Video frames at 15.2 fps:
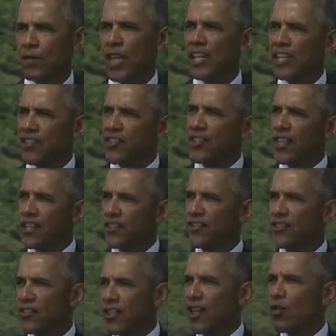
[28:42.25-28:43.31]
It
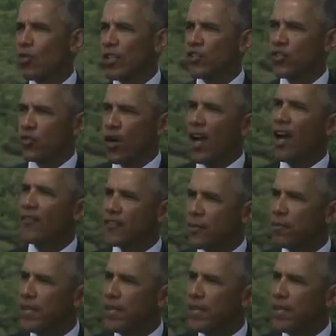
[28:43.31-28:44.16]
insists that we strive to